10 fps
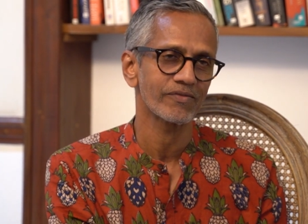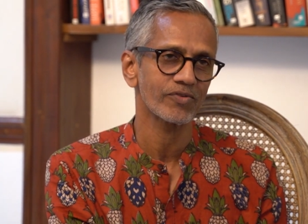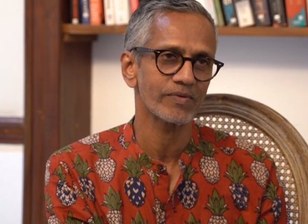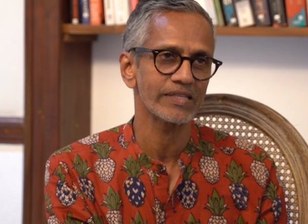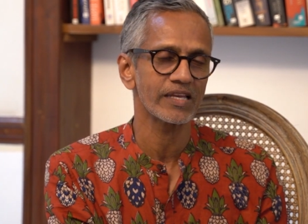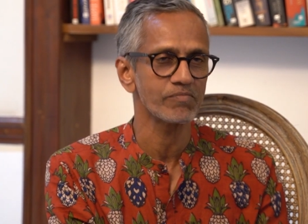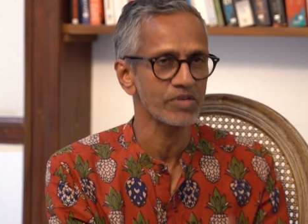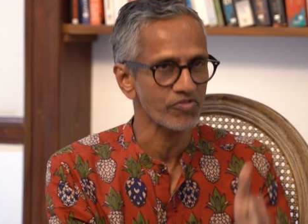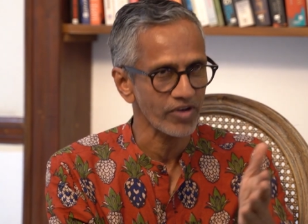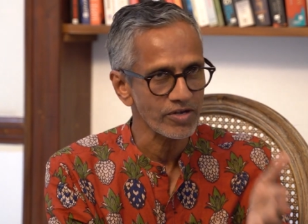So whether it be
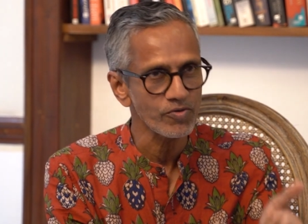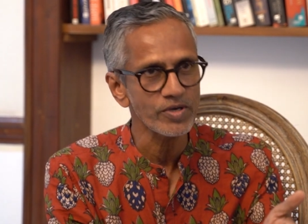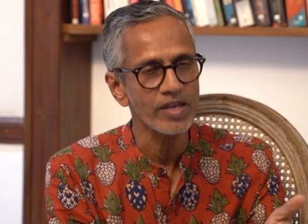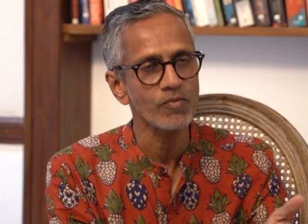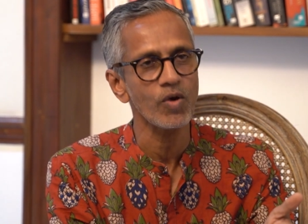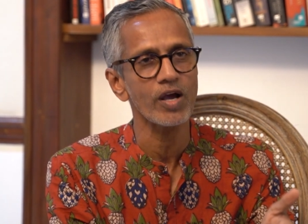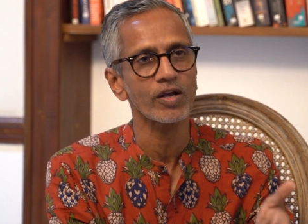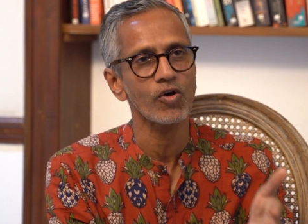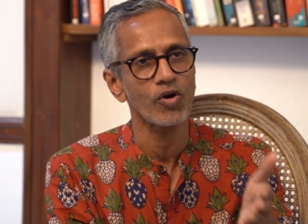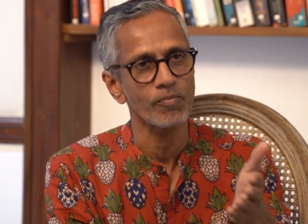trade union
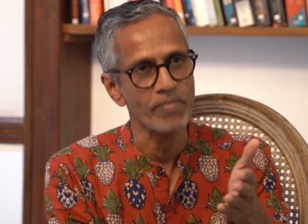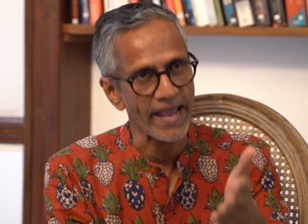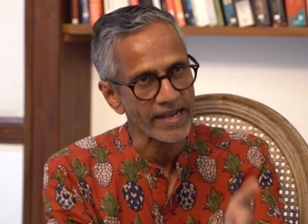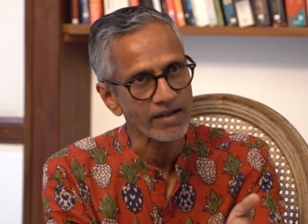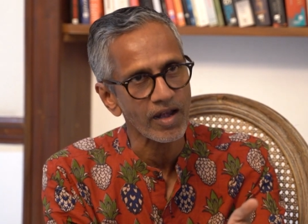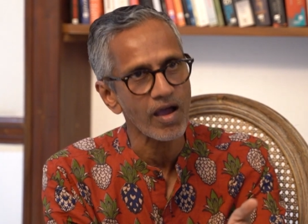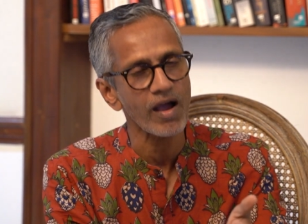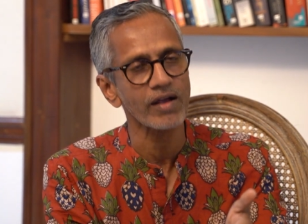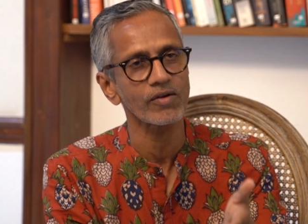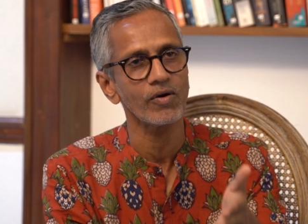work or bank
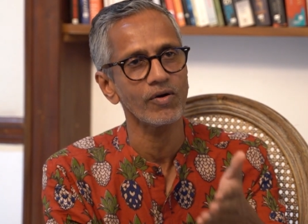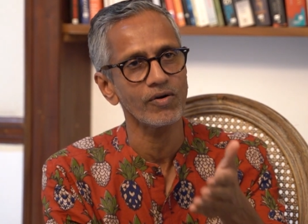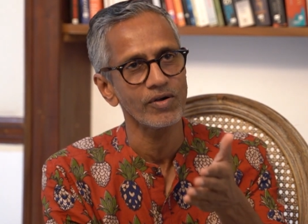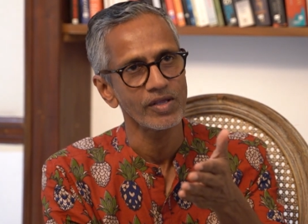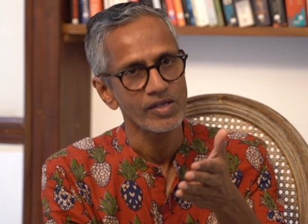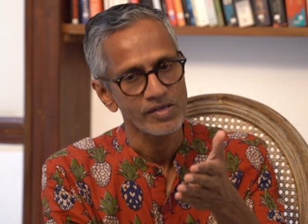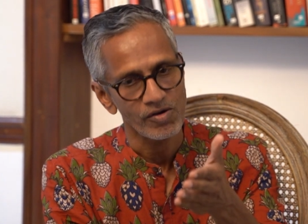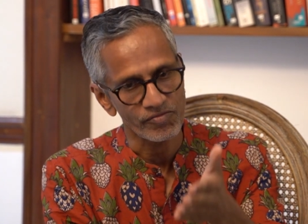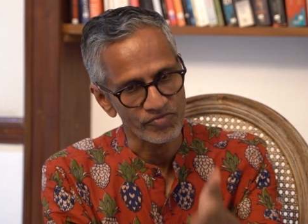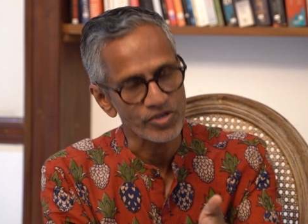clerk or
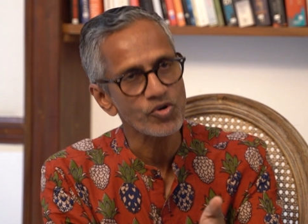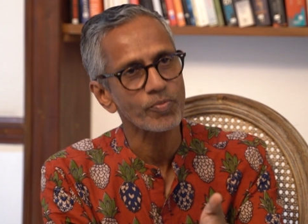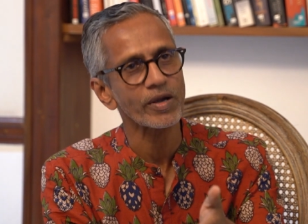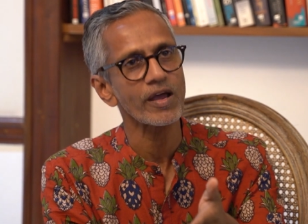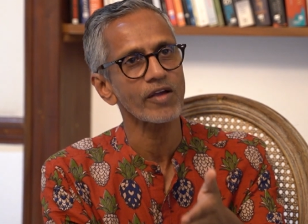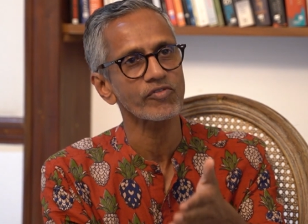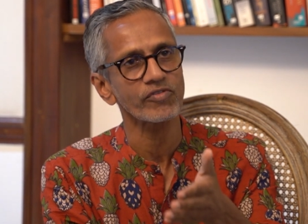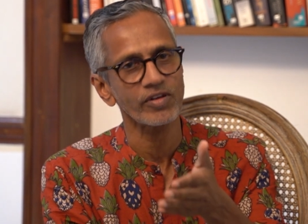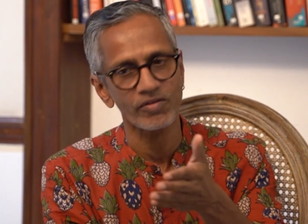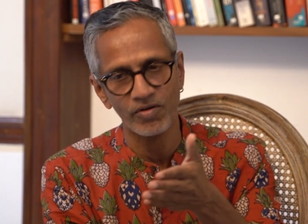video
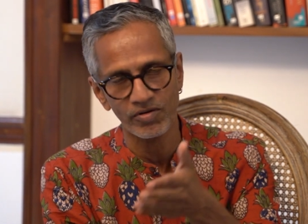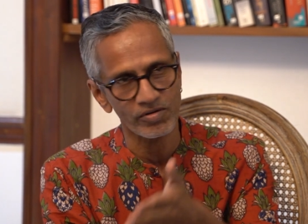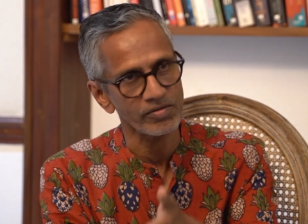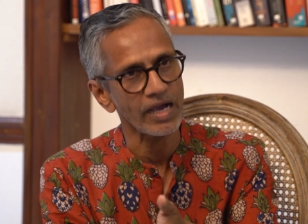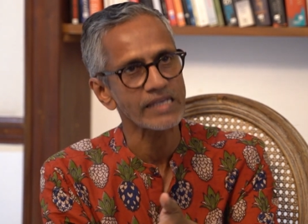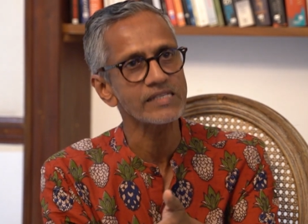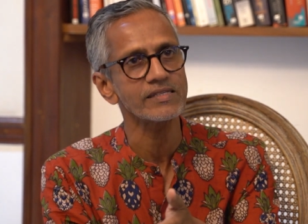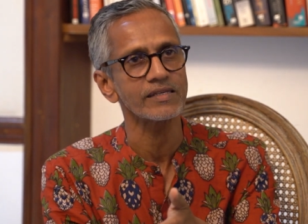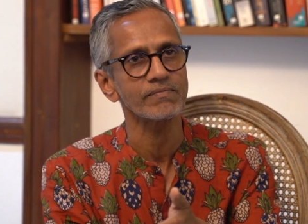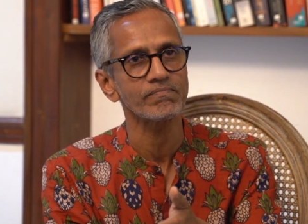production or
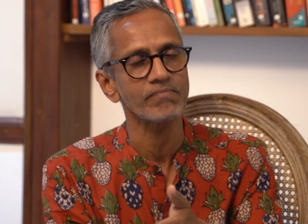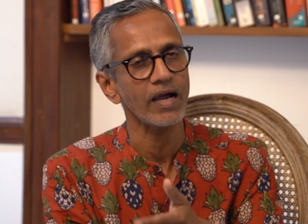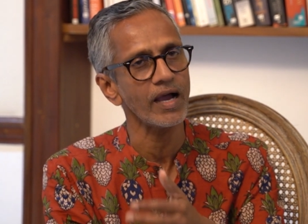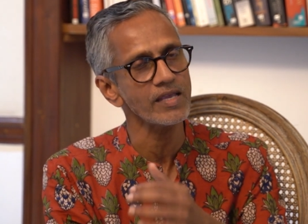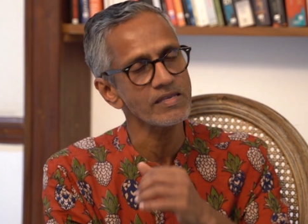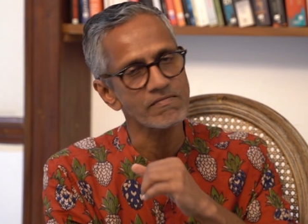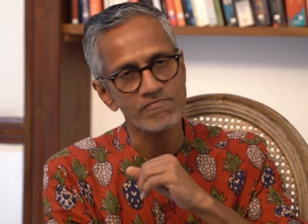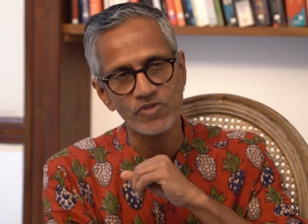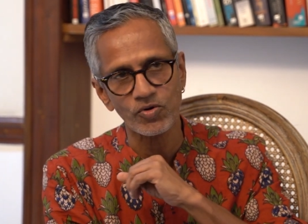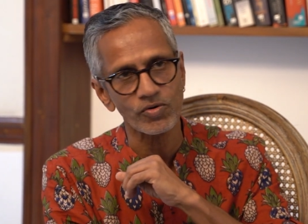IT, I
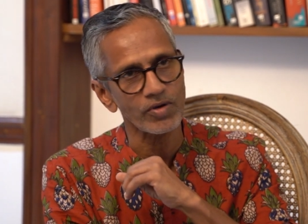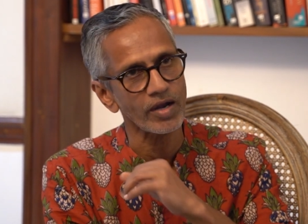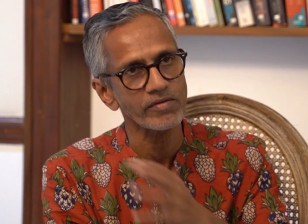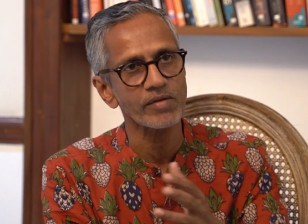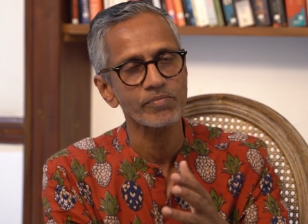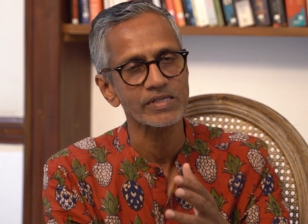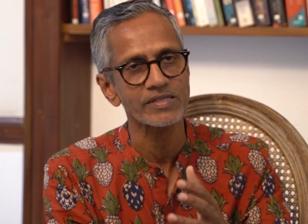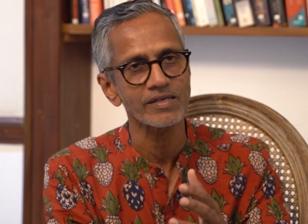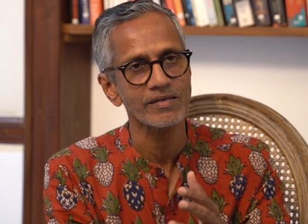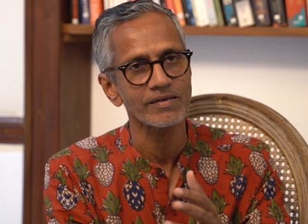go 100%.
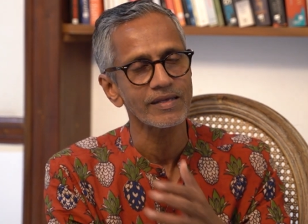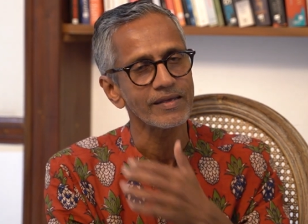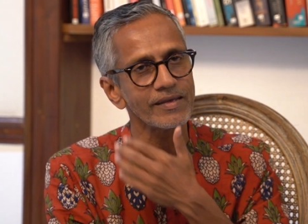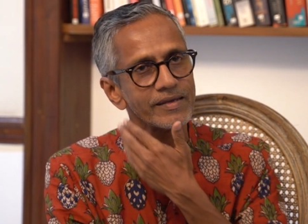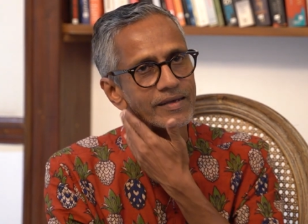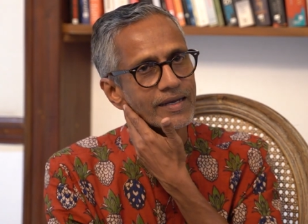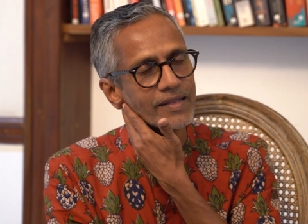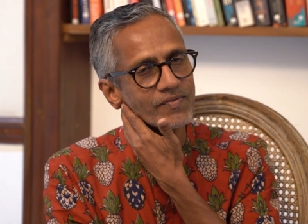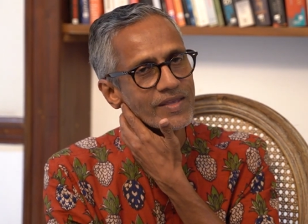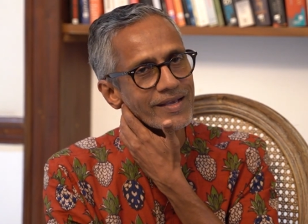And I
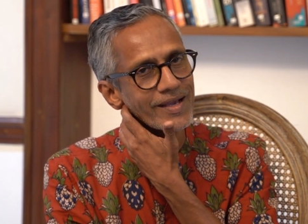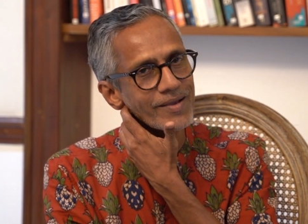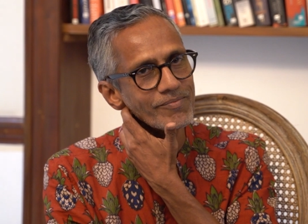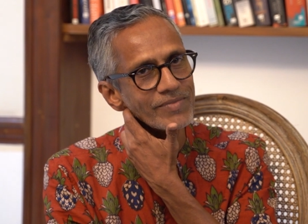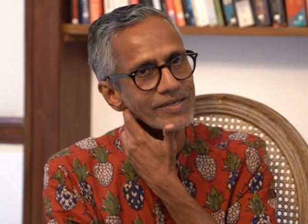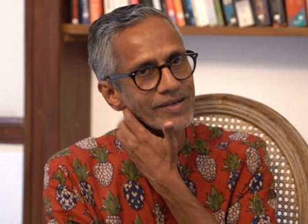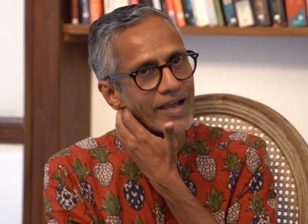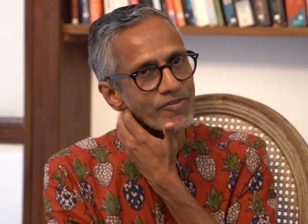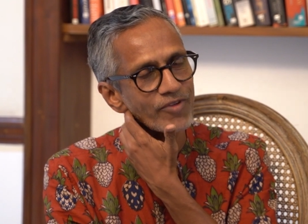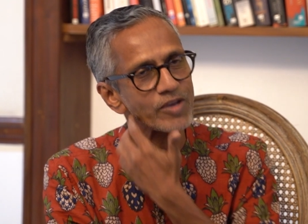think
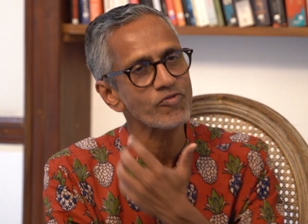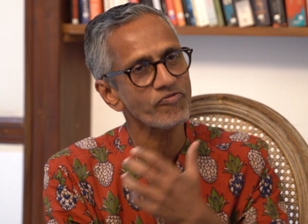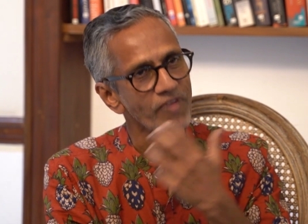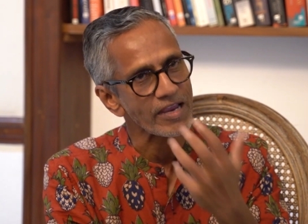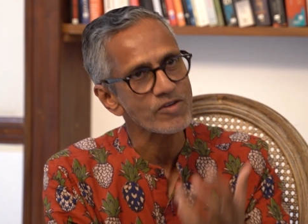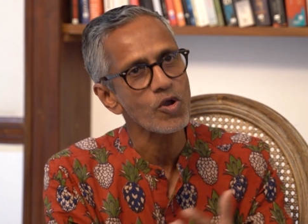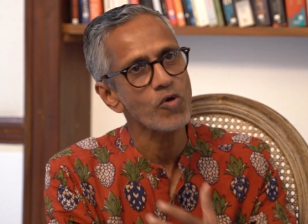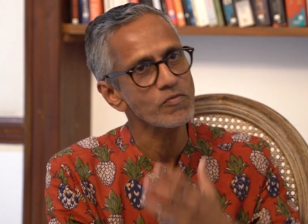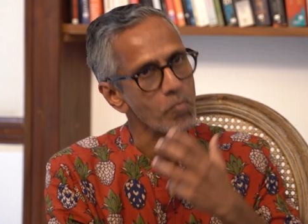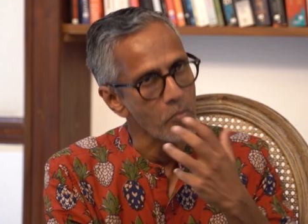I try to find
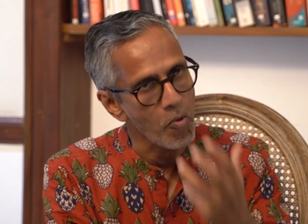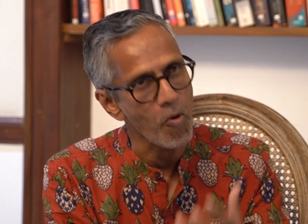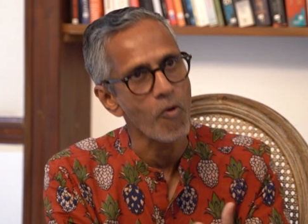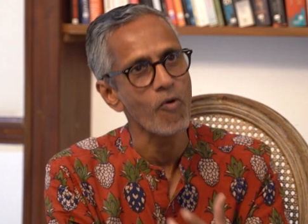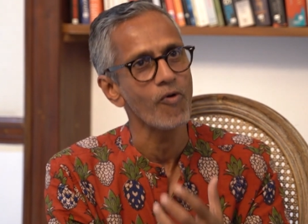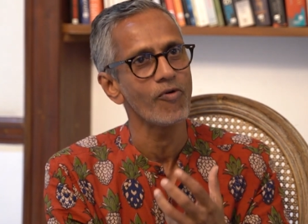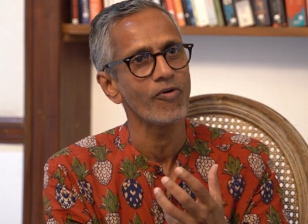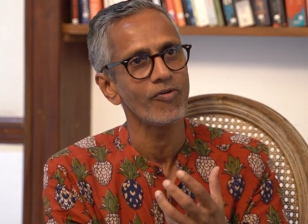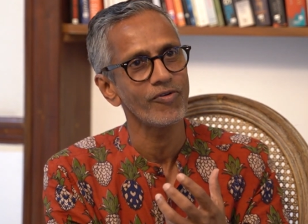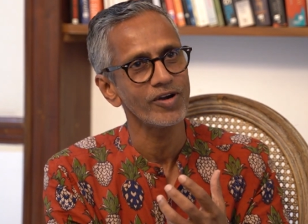out more
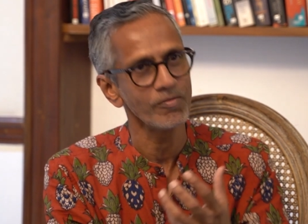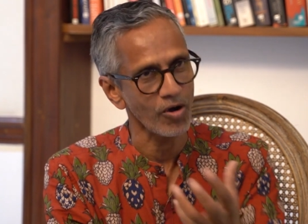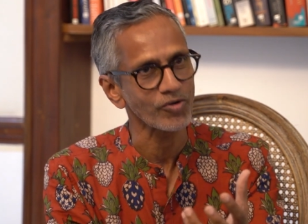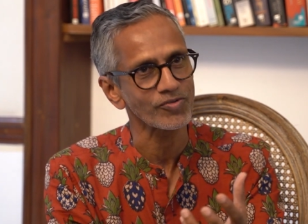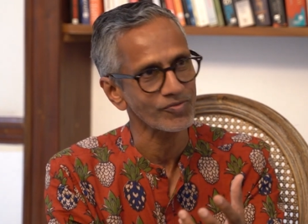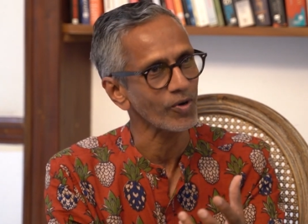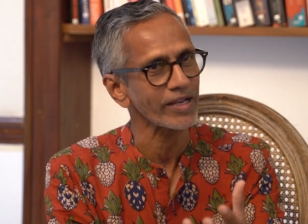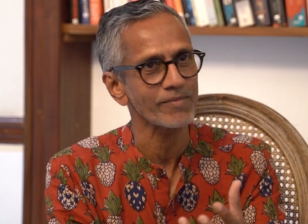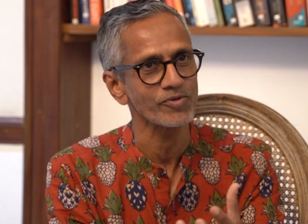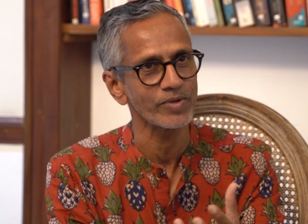about what
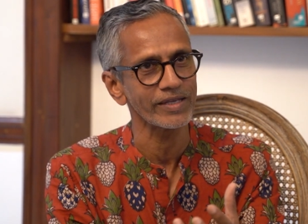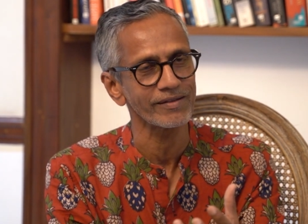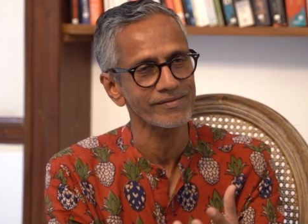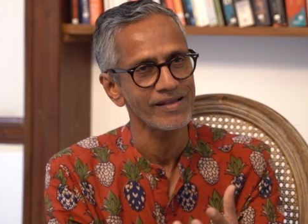I'm doing.